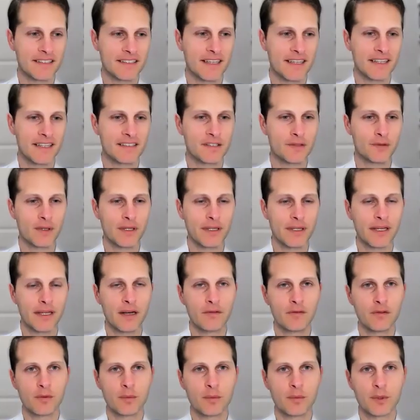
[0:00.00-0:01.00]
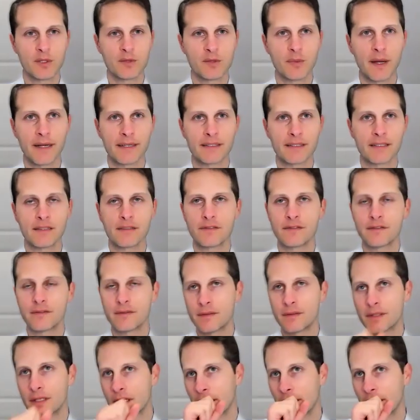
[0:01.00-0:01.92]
That's a really helpful perspective.